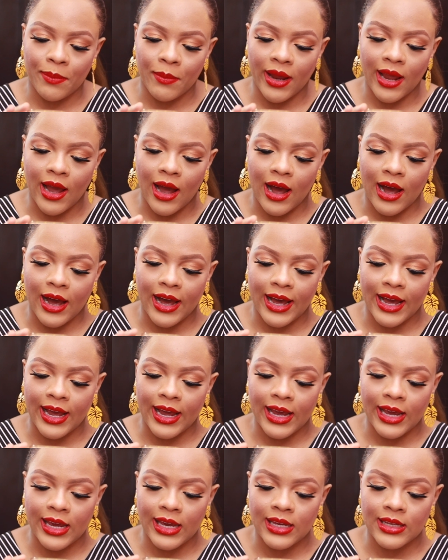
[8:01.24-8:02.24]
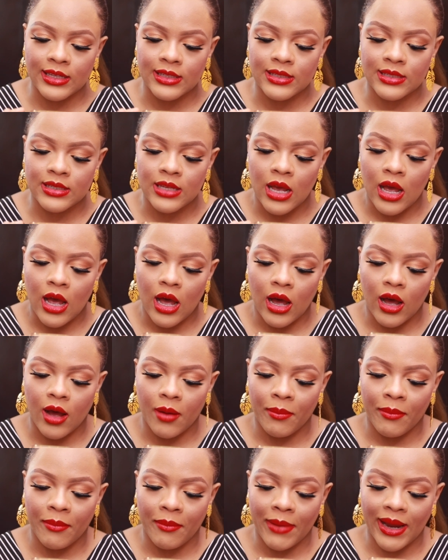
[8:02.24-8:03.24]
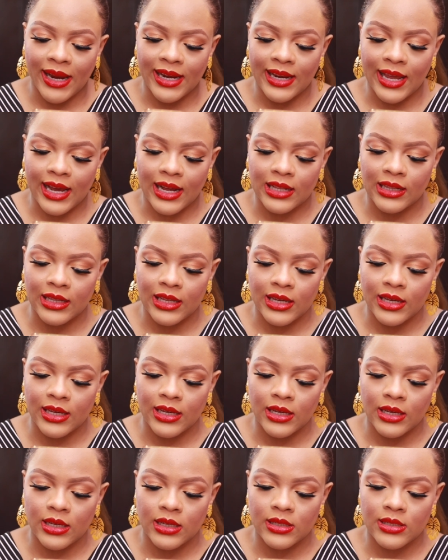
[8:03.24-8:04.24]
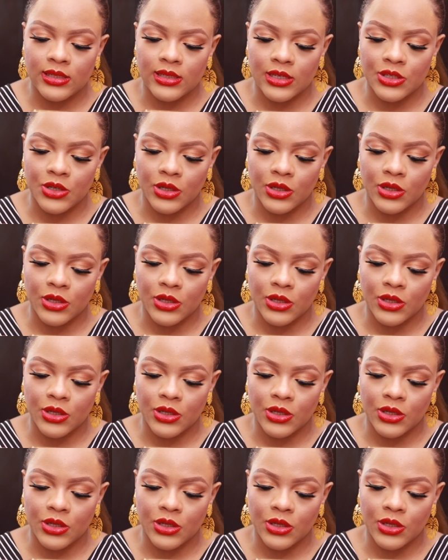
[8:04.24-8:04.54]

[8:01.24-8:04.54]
my eyes, my necklace, as